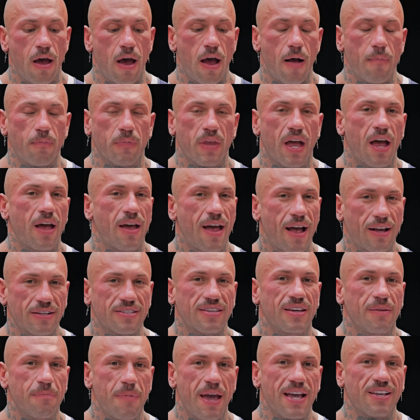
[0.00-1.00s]
I like
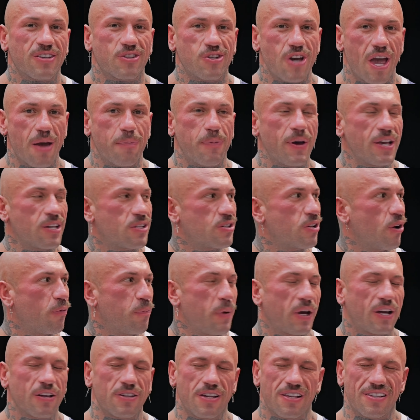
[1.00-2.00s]
to mix JP
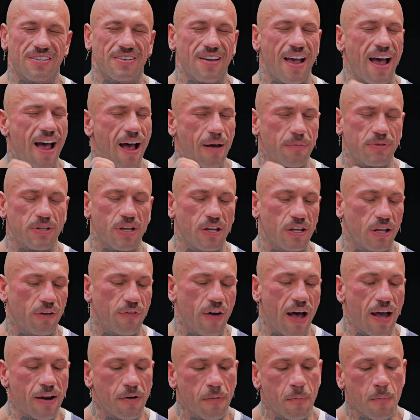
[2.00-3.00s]
stuff because it's absolutely
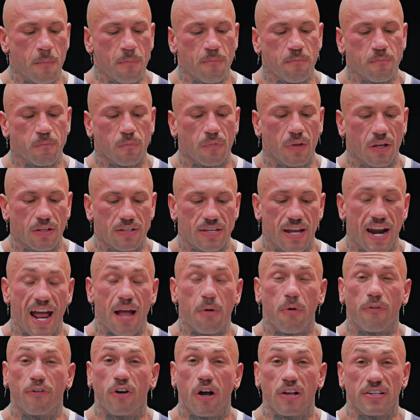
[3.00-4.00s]
divine.
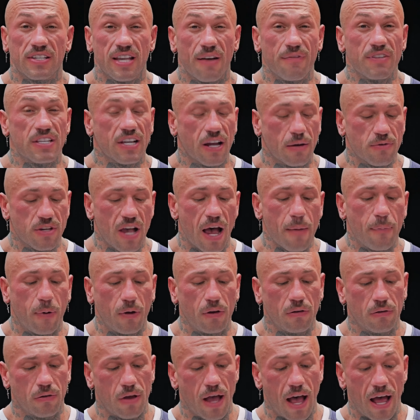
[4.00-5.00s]
Today we've got 70 grams of
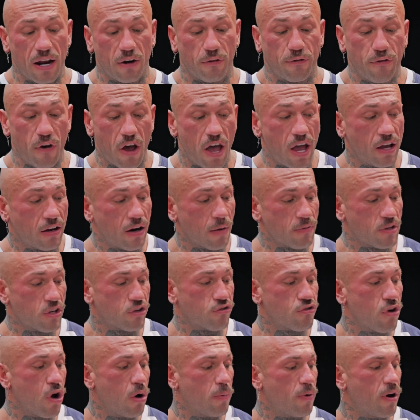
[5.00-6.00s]
apple and 30 grams
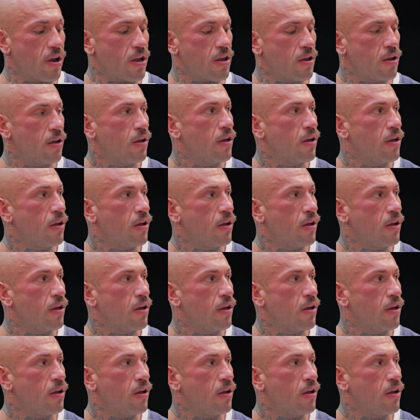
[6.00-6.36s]
of strawberry,